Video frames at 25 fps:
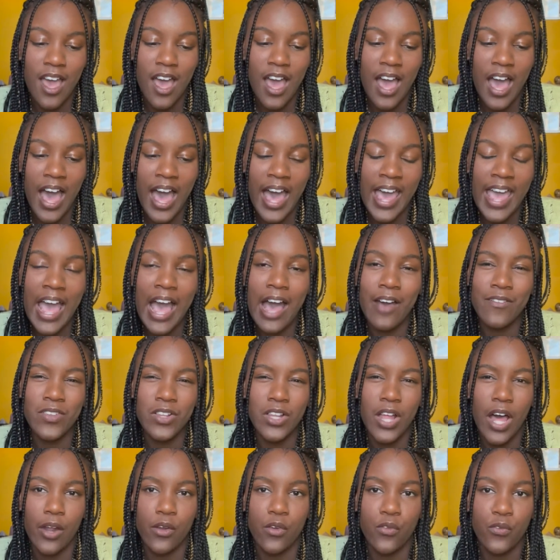I have a
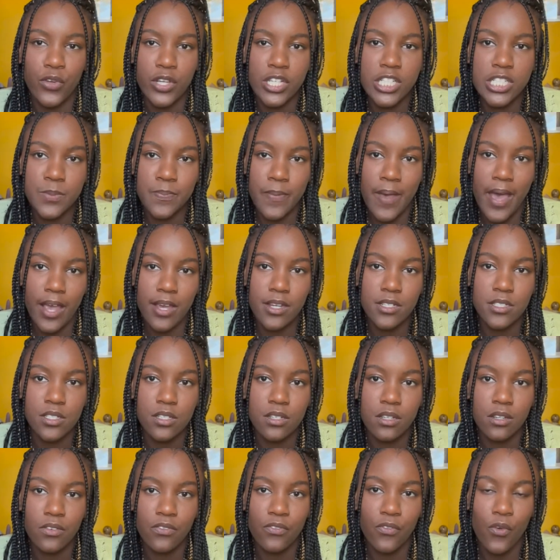lot of respect
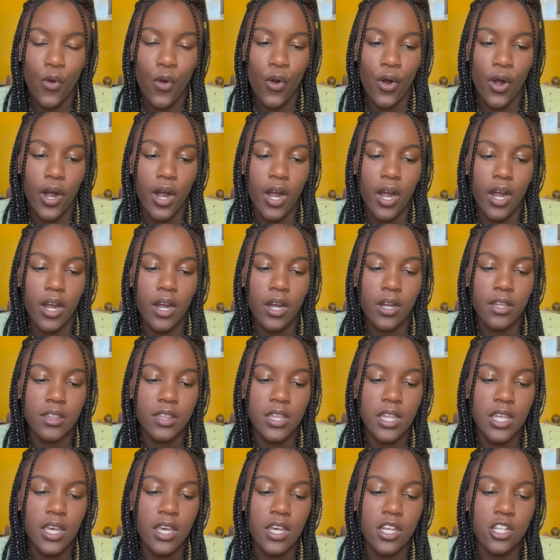for
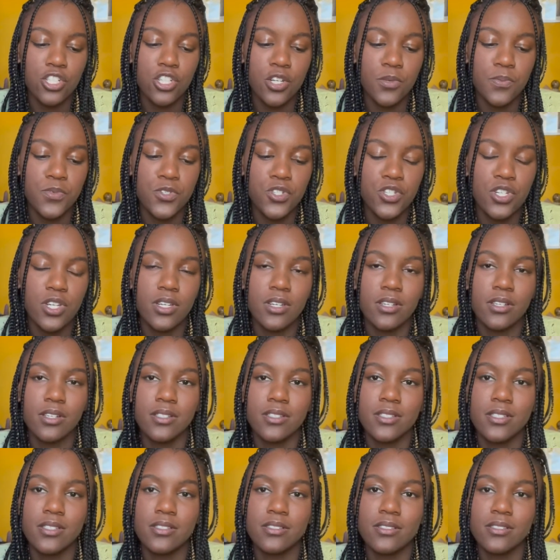the
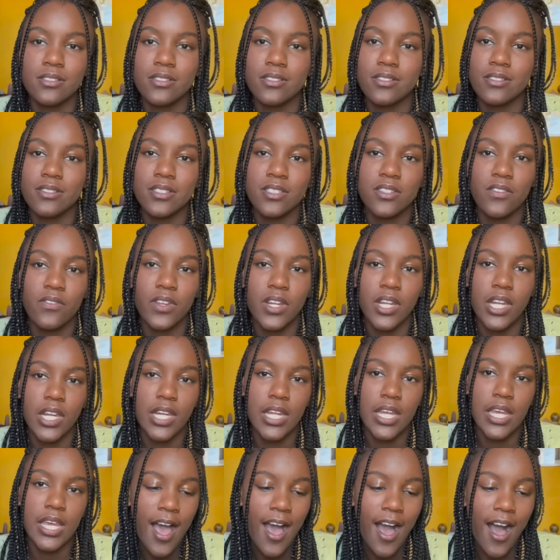Egyptian
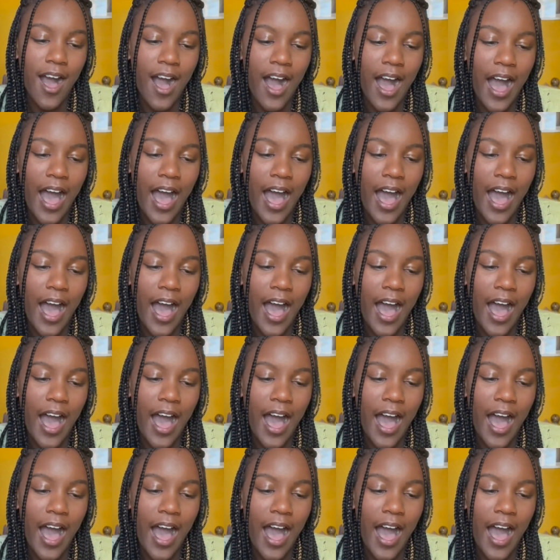divinity.